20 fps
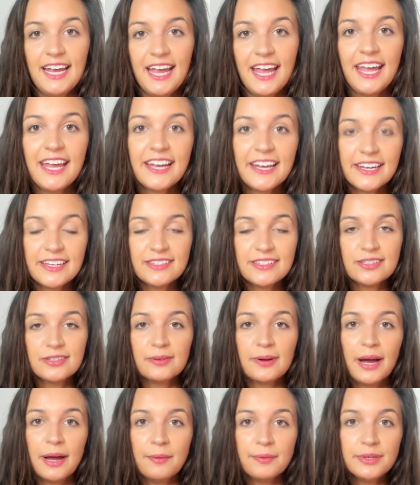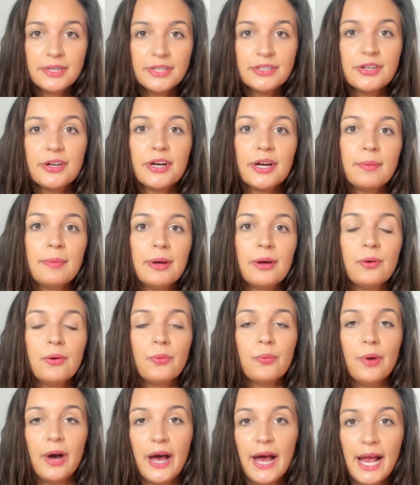Hey guys, so I want to talk
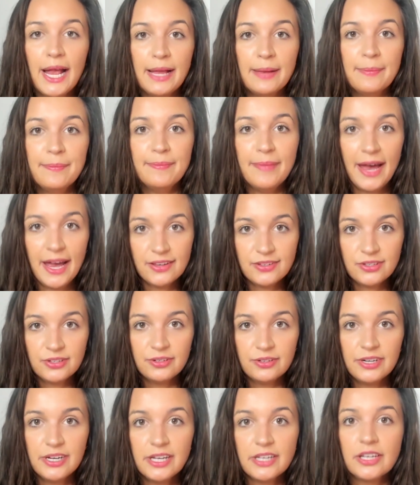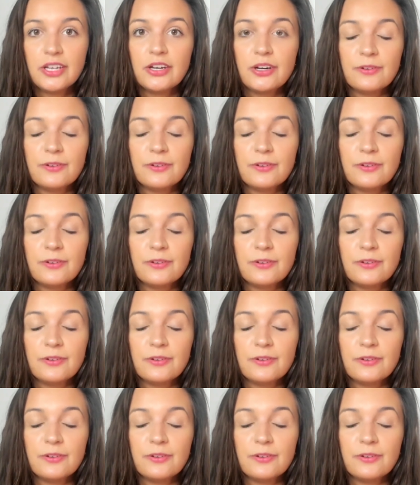about why mastering